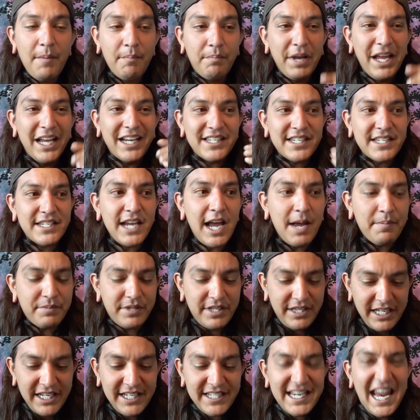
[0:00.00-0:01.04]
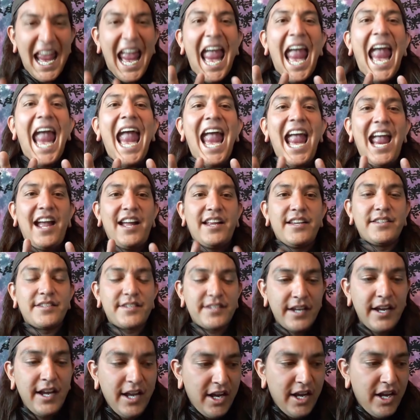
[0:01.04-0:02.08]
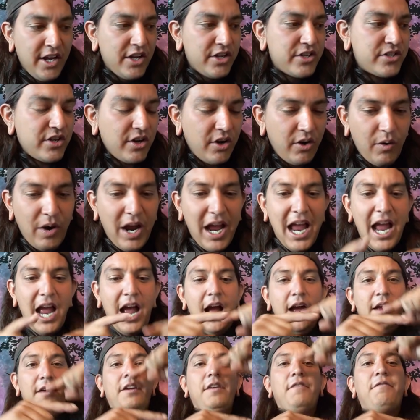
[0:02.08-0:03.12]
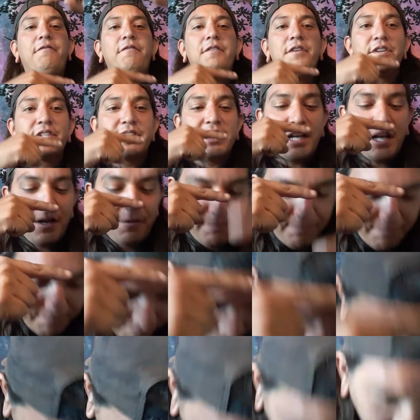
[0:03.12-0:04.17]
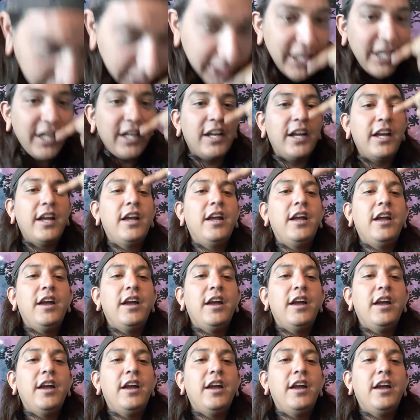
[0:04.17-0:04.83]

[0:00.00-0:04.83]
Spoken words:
except these hands. So it feels like I'm falling,